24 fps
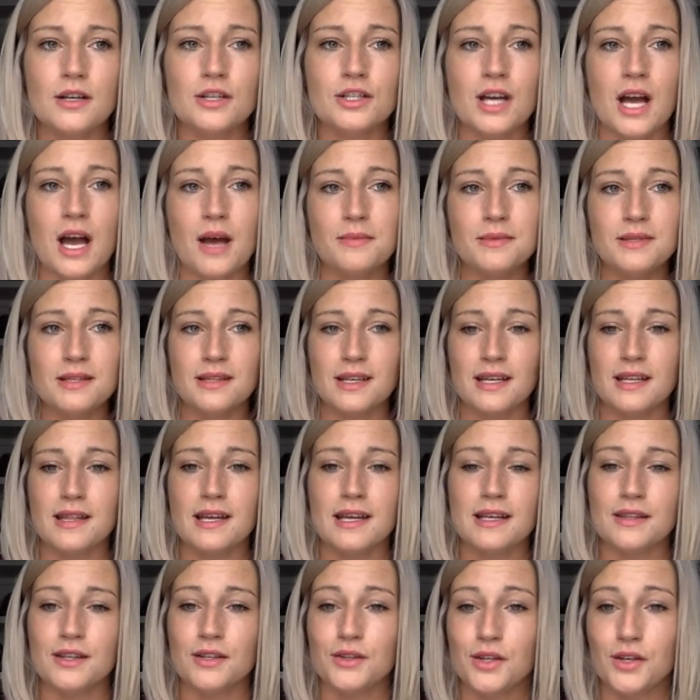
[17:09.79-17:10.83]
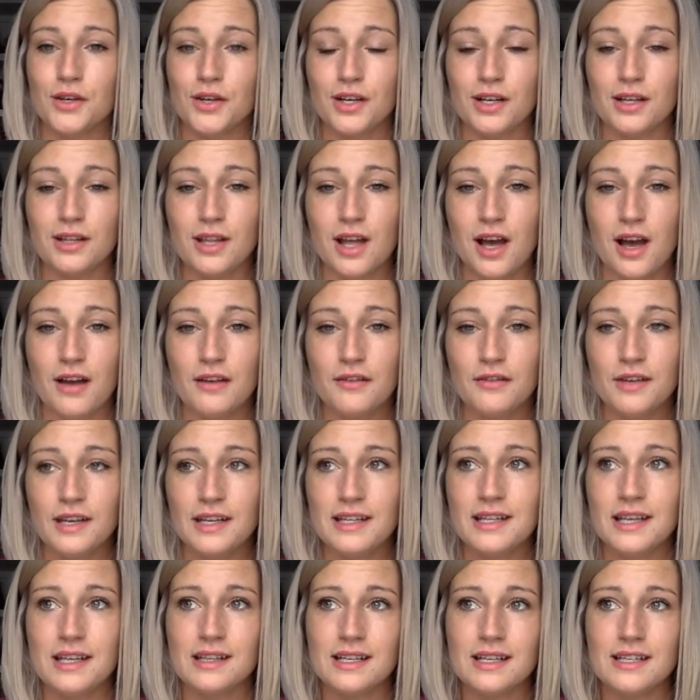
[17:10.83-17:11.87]
jobs that they think that they're going to love and
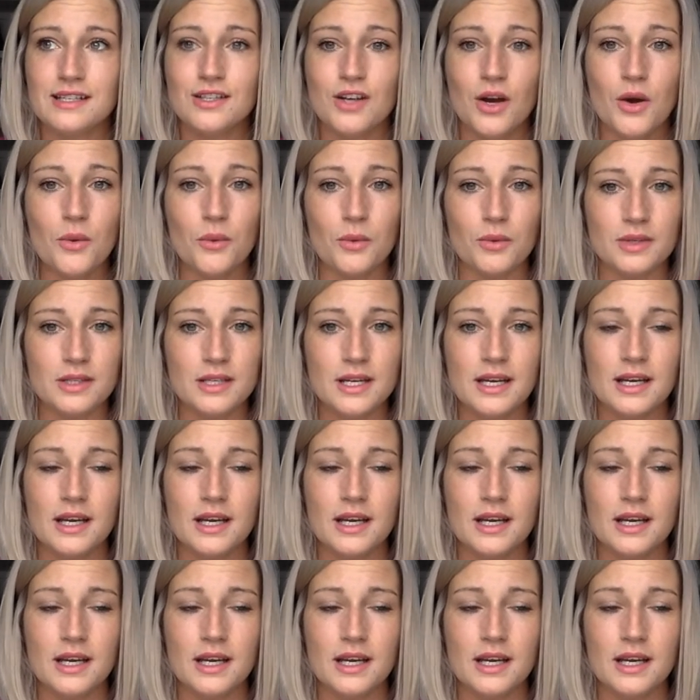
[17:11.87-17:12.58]
then they don't.